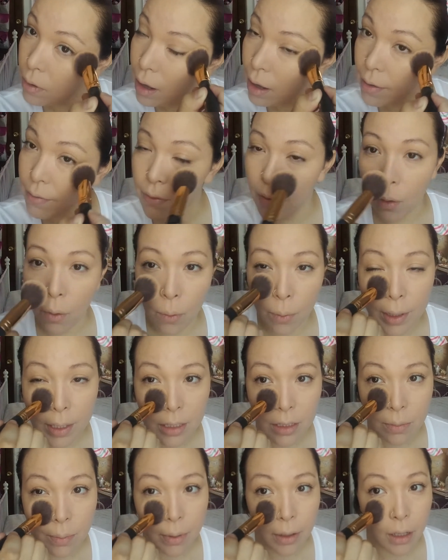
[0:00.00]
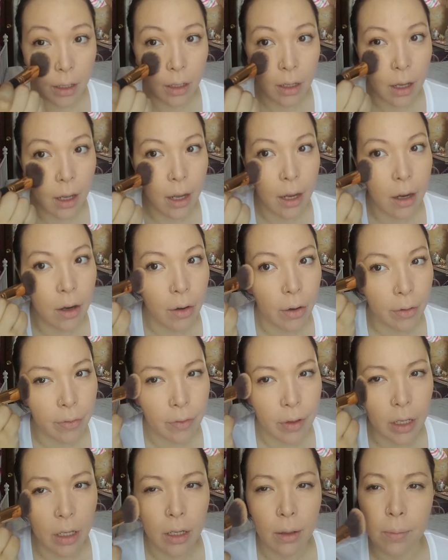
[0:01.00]
I've always been like
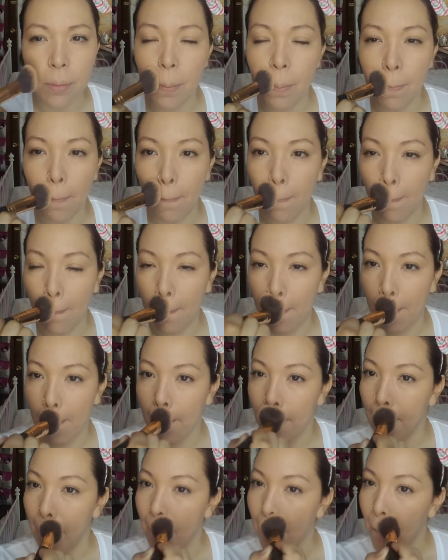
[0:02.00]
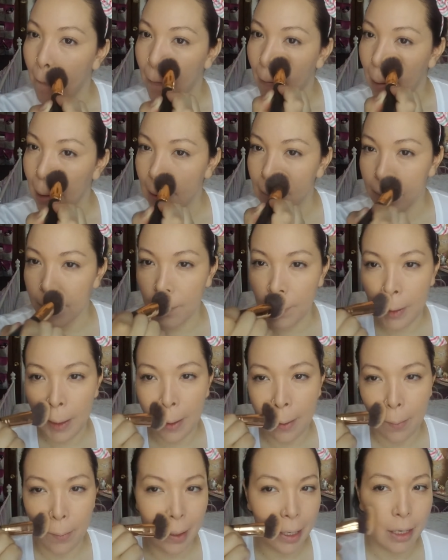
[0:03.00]
curvy. Even when
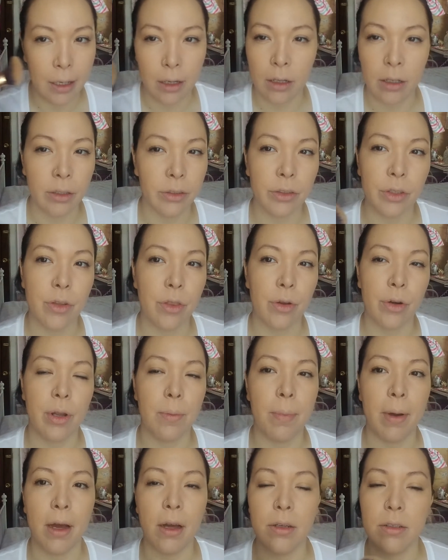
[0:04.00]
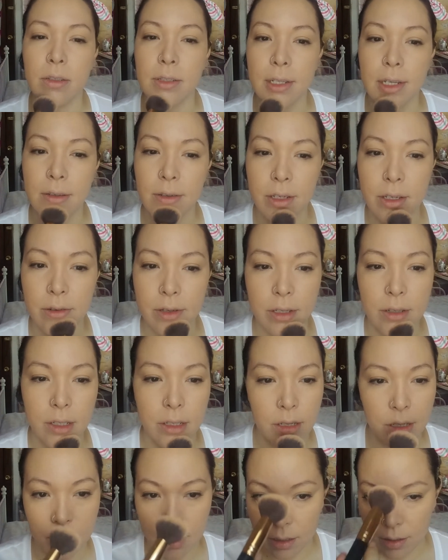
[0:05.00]
I weighed 130 pounds, that's
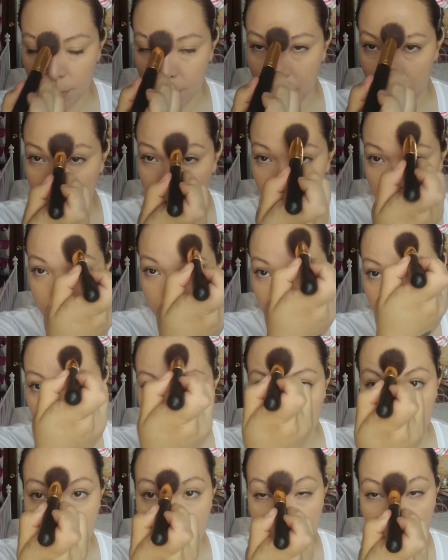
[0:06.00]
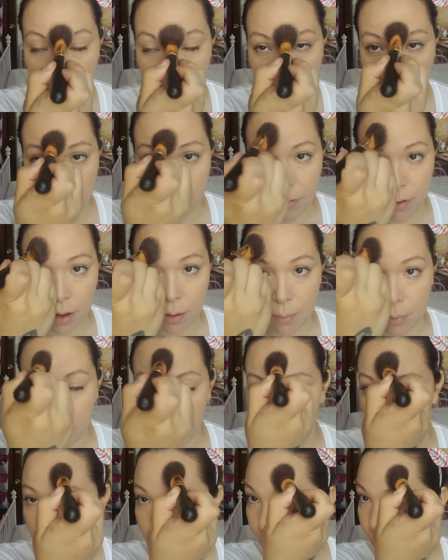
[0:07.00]
just my genetics, my
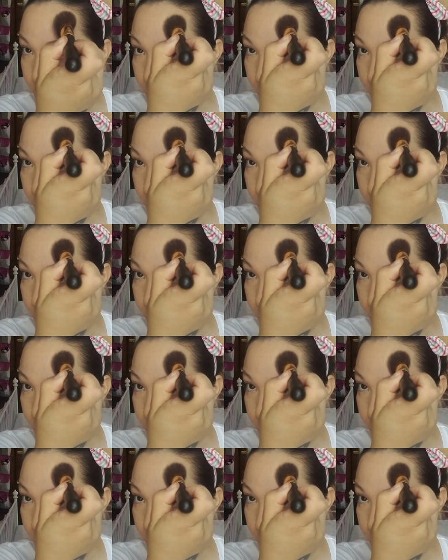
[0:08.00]
family.